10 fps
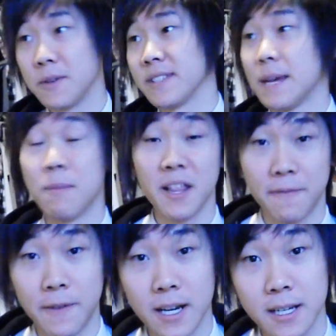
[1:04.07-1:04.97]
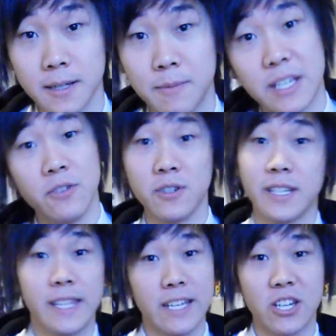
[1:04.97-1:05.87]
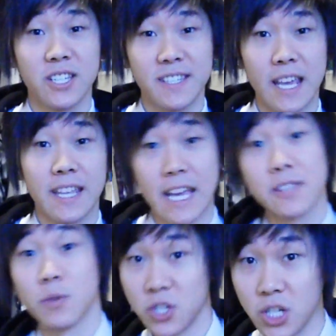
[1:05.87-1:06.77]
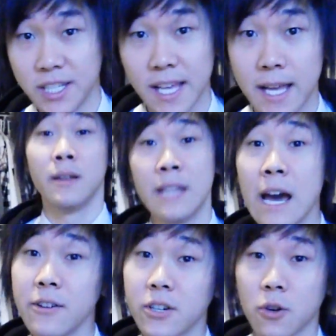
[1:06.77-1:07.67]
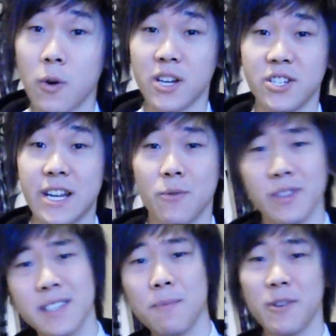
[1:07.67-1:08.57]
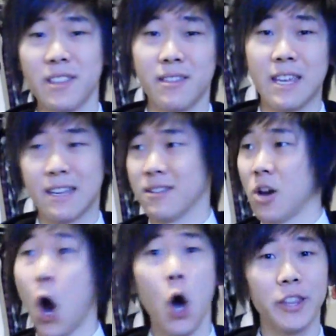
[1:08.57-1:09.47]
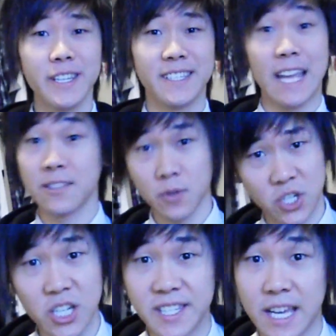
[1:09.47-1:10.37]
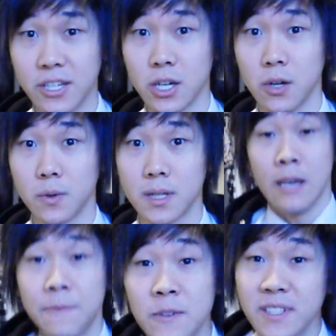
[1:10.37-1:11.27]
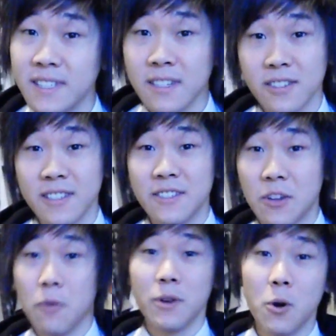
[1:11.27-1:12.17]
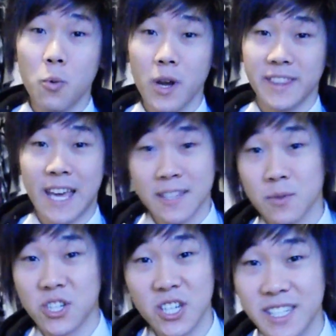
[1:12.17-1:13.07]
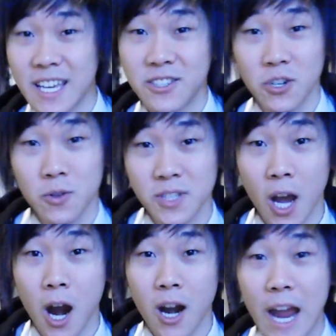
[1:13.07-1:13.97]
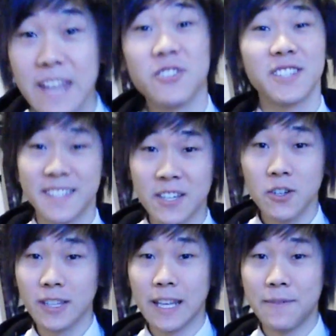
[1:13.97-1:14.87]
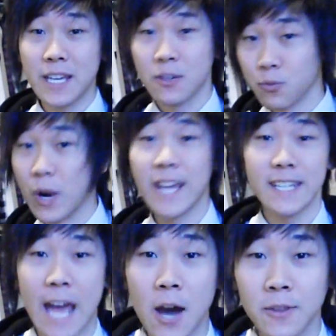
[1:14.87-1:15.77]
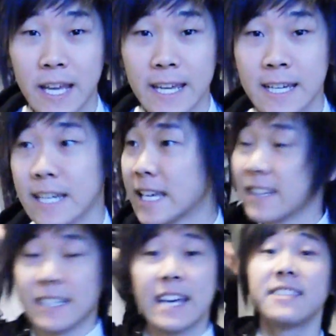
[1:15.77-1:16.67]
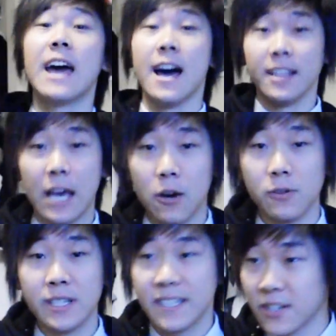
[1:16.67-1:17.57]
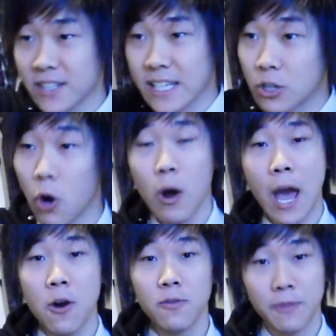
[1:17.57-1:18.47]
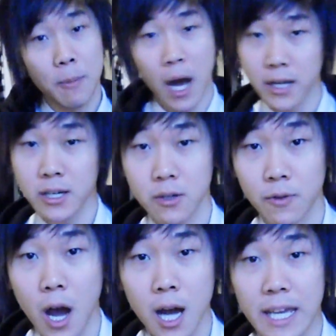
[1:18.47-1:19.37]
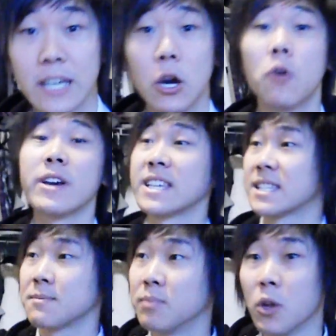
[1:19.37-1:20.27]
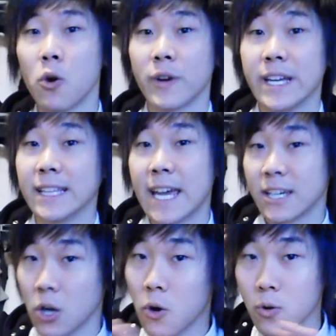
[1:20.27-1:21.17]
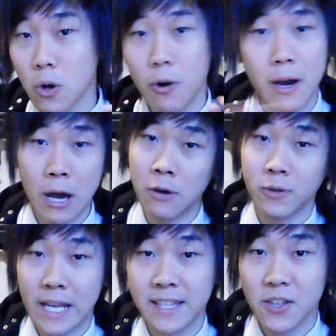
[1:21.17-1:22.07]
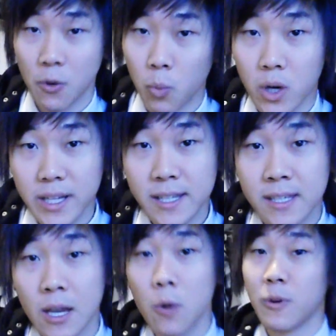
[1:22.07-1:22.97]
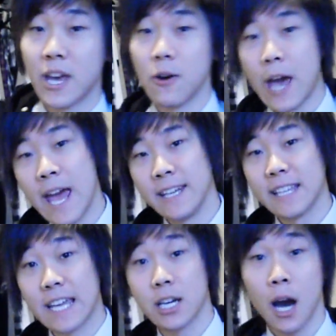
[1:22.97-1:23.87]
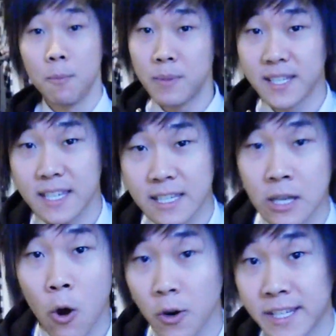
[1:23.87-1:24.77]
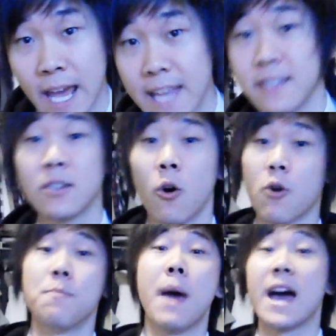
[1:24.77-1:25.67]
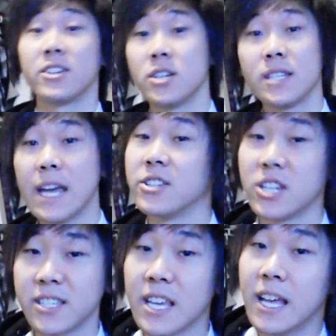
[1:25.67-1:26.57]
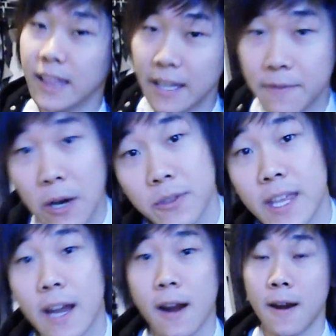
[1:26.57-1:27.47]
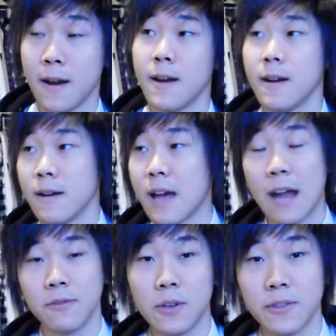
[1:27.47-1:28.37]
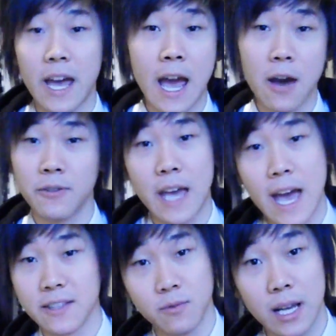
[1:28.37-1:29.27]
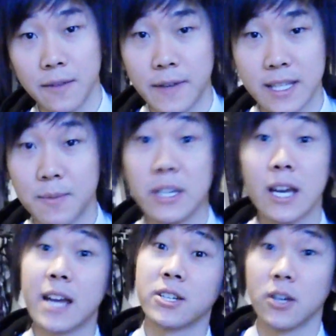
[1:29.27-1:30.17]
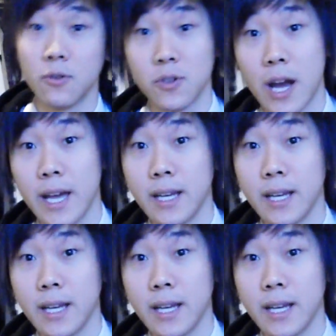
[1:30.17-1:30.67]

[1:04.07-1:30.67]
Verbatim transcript: don't say motherfucker, but usually they just say that's what she said. Now you're questioning, what's up with, like, all these that's what she said jokes? If you seriously don't know what that's what she said jokes are and you're still living right now, like, get, get the hell out. Seriously, go out from under your rock and go exploring. Like, go, go out into the woods without any, like, compasses or tents or matches and just live out there. I don't know the how that has relevance, but you guys should go try